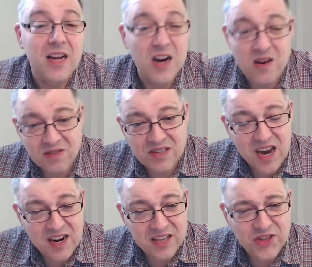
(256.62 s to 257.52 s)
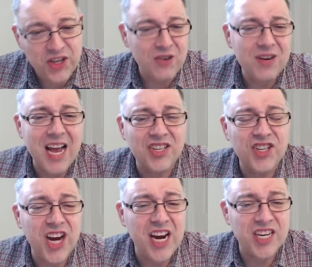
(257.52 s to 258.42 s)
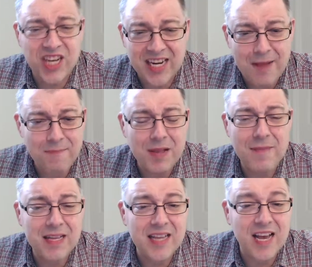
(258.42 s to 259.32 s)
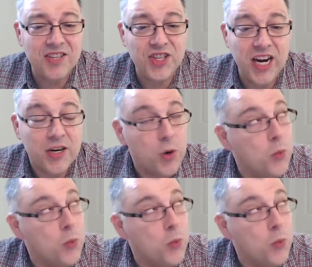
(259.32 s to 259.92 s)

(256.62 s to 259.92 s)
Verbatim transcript: Who's gonna do that change and implement that change?